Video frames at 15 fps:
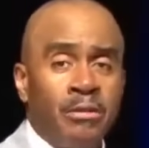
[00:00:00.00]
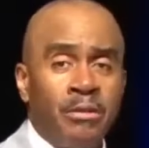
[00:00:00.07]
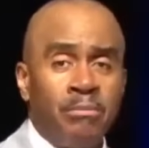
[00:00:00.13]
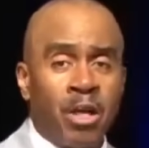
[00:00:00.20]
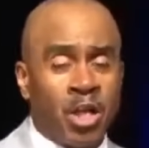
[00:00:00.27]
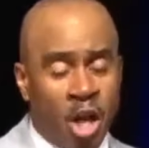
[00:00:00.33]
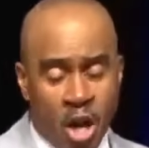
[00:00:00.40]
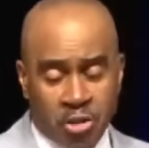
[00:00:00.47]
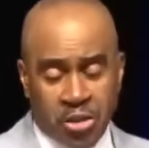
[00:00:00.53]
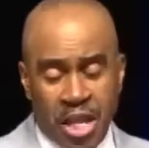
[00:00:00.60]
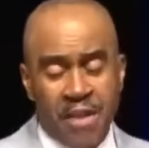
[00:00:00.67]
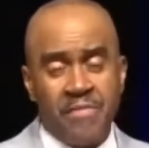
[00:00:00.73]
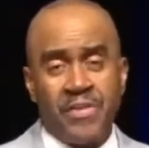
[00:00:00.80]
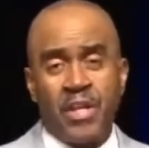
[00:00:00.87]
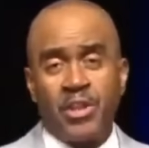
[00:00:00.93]
Because
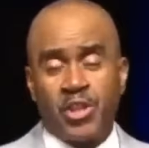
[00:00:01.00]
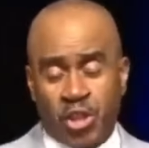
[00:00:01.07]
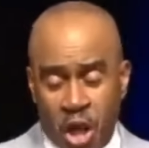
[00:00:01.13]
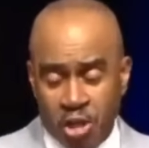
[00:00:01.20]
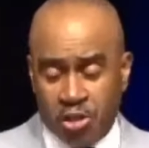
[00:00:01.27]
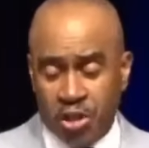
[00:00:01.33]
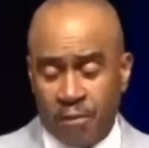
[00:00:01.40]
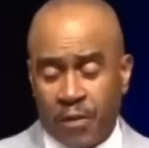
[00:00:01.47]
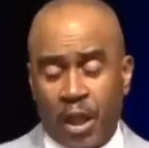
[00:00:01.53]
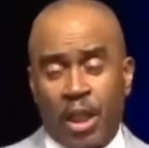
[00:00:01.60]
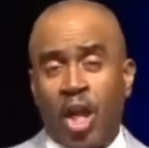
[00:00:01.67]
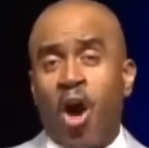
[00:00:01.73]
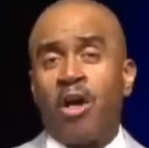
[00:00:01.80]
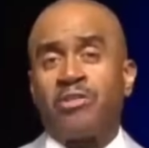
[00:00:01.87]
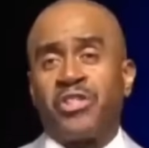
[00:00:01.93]
in the church of the
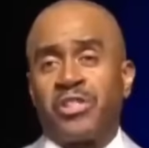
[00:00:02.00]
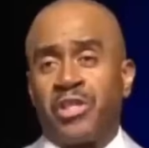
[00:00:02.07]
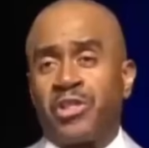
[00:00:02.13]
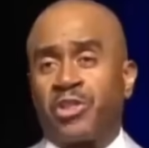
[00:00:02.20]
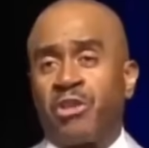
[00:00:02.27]
Lord Jesus